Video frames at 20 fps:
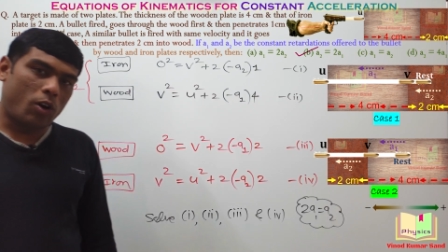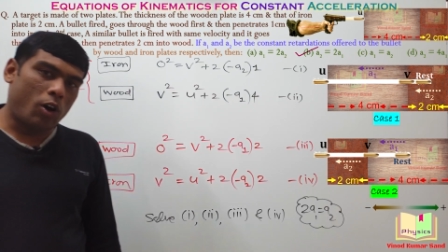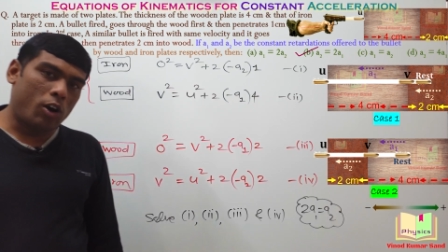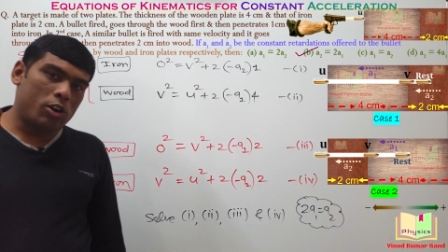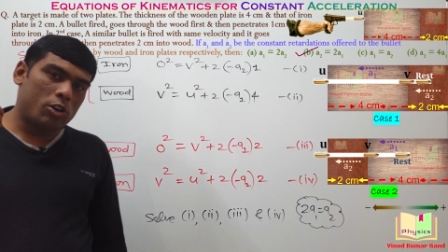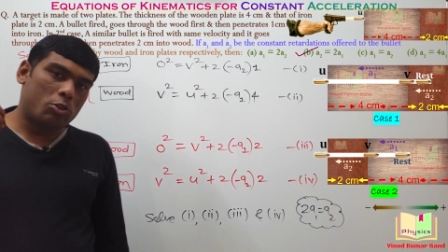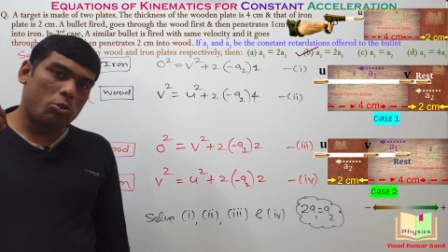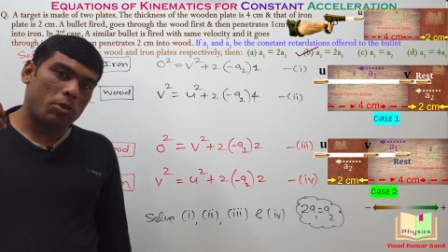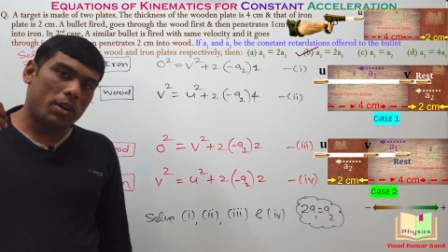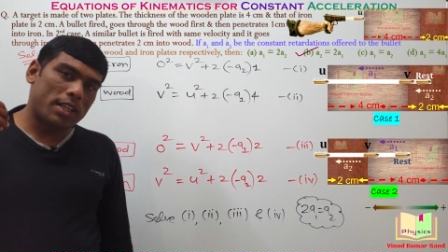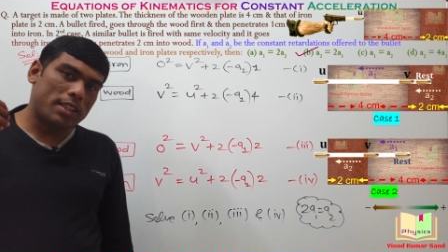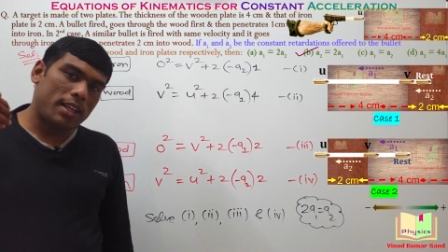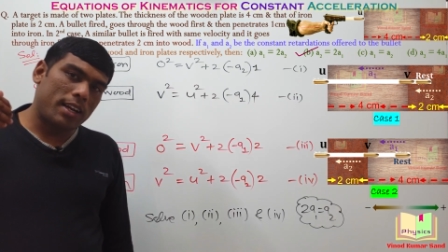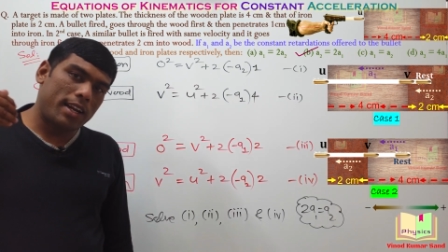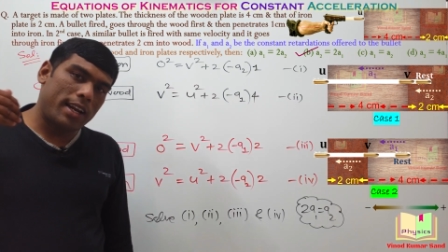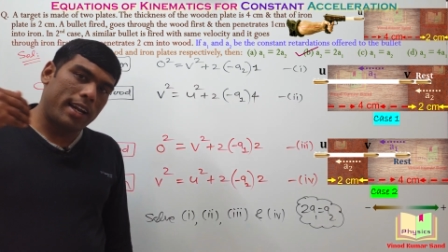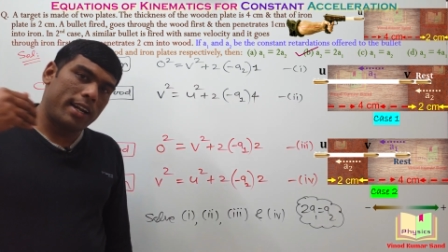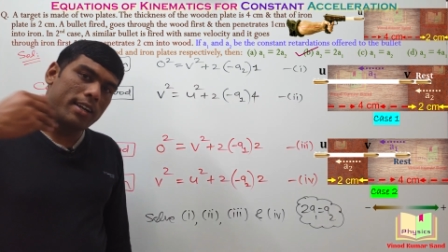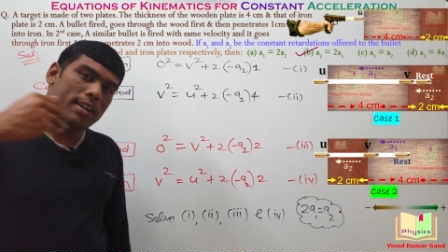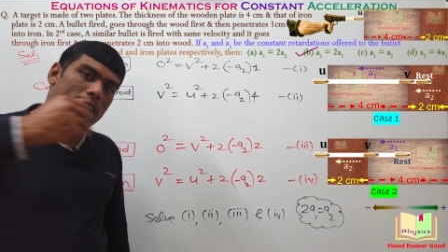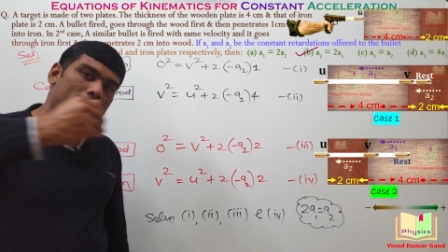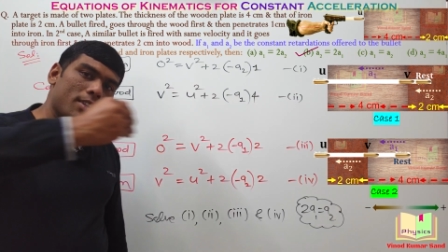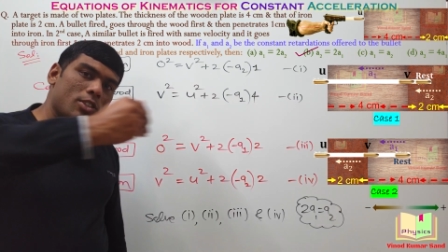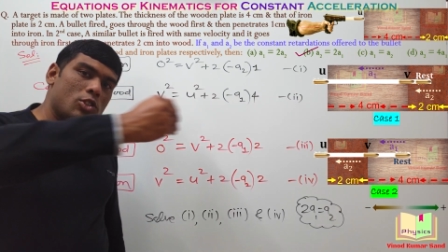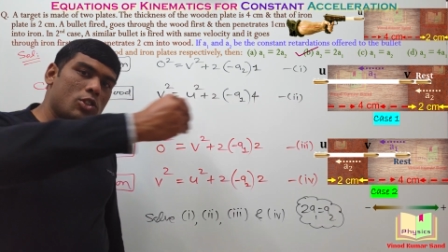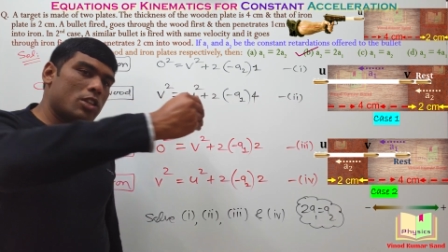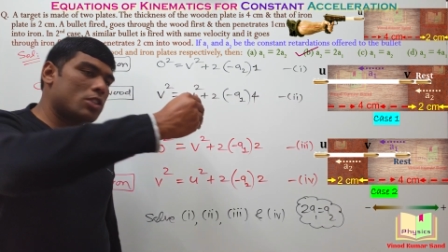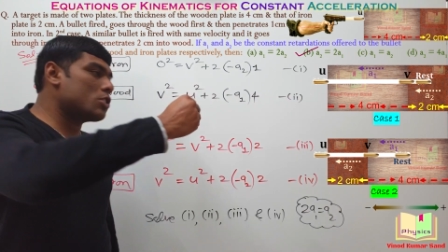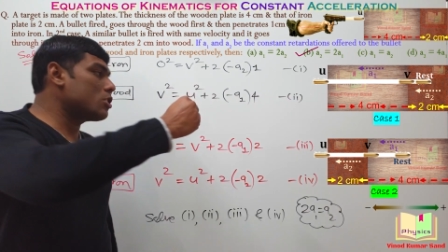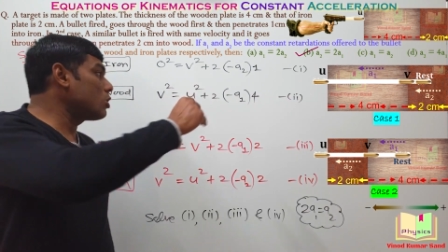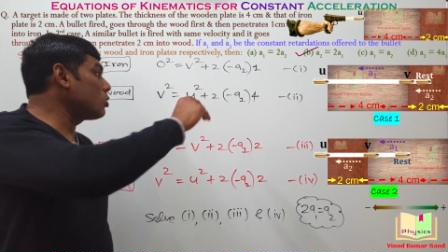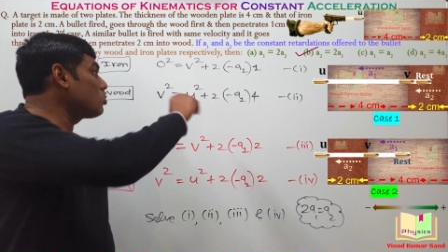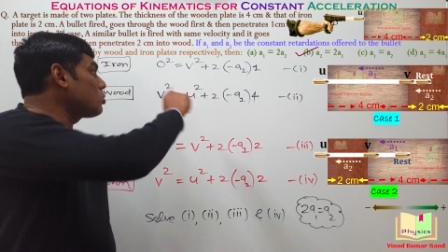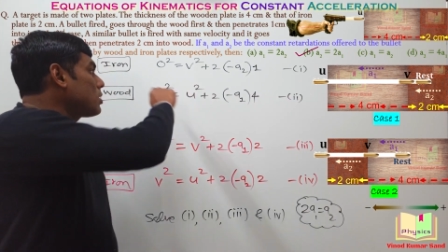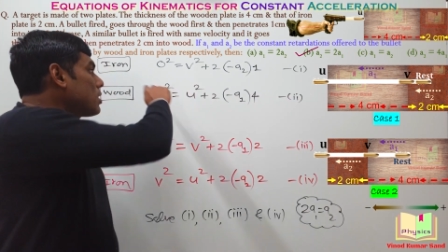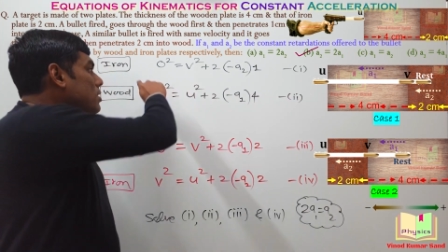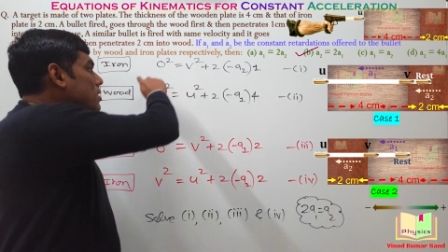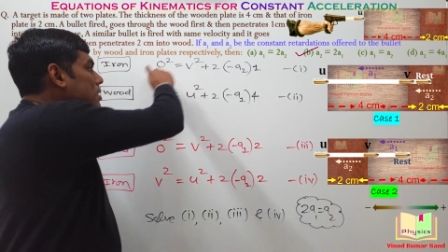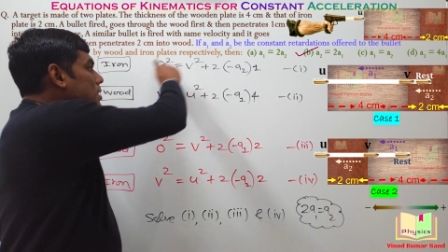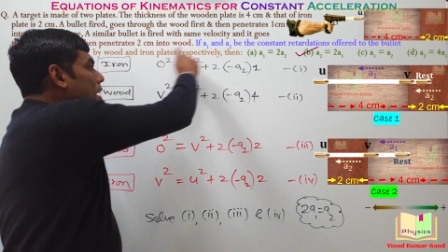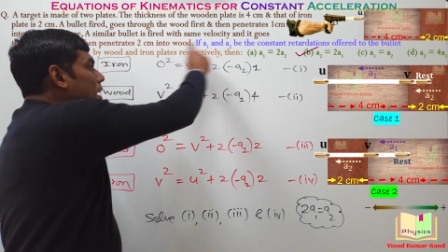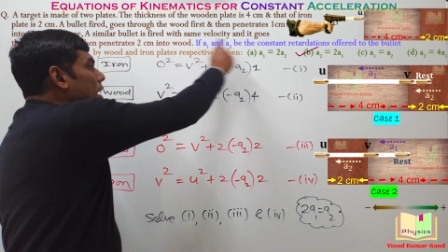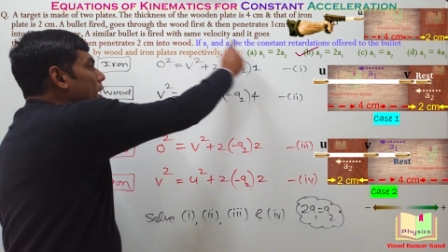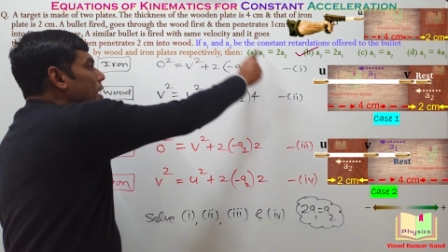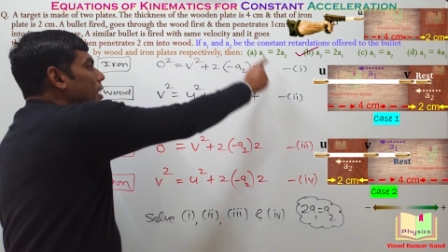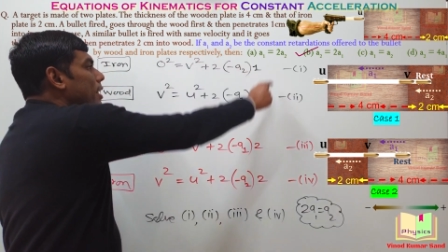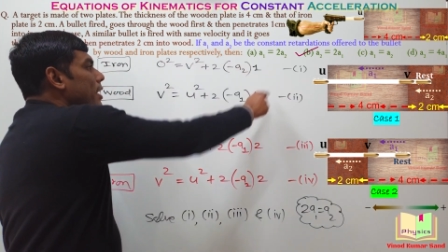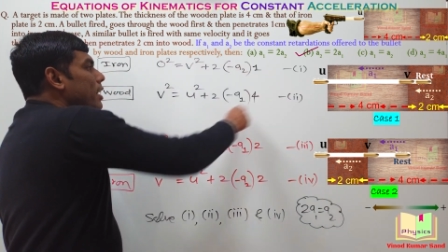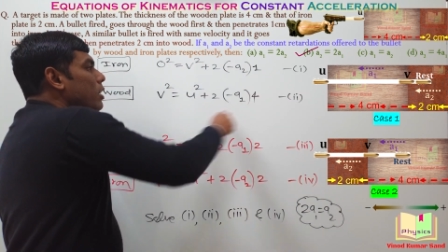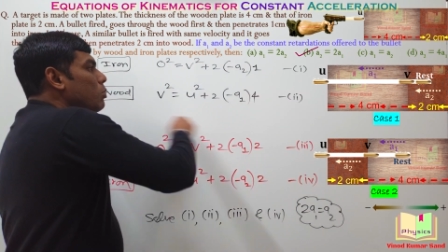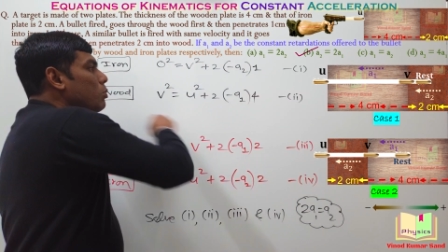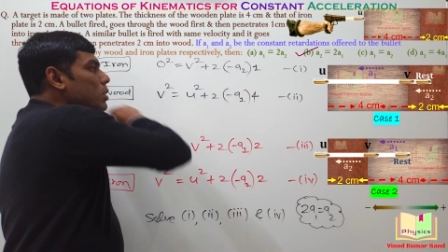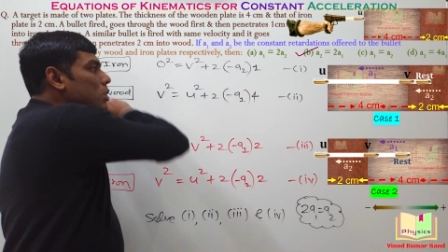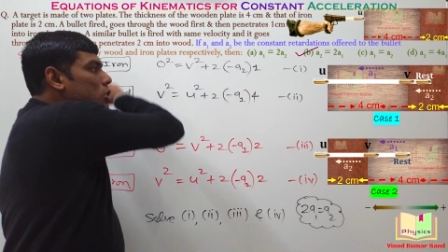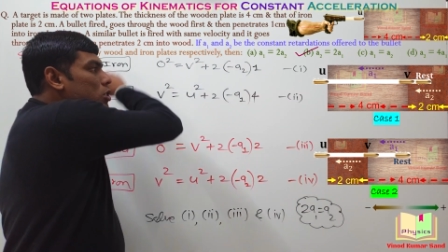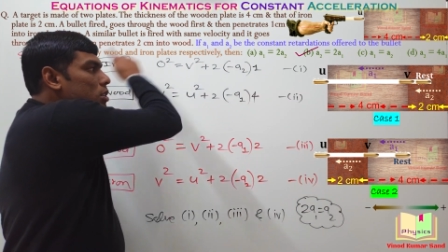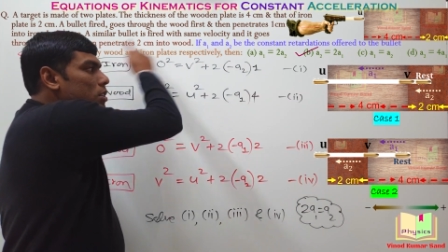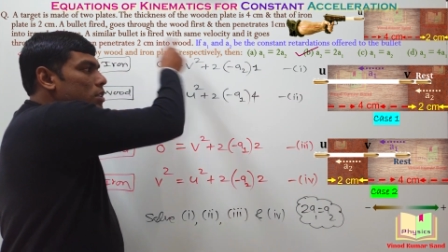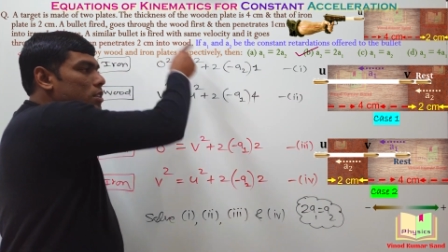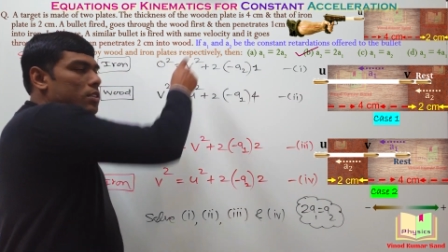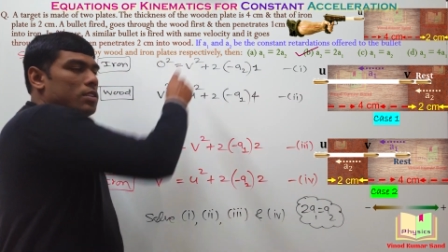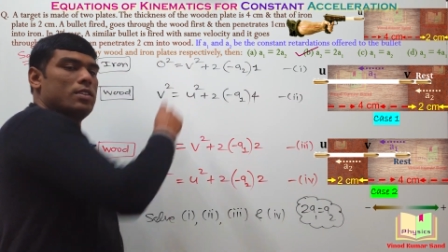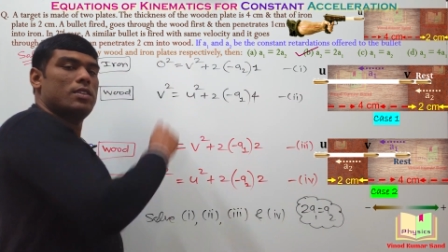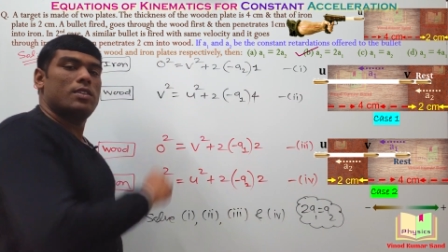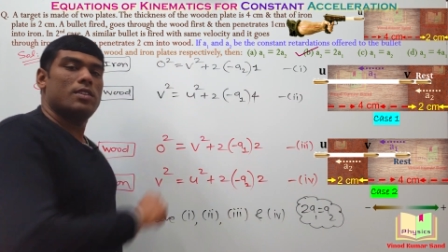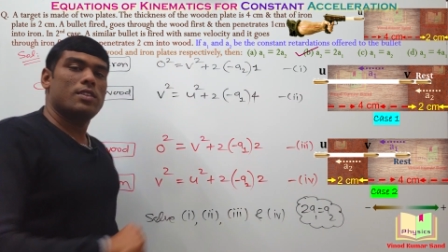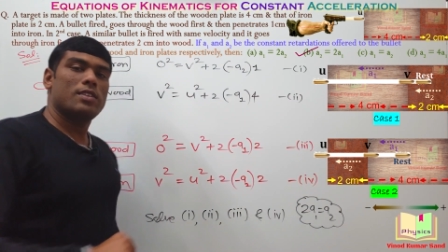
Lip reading: all together and just use a single equation?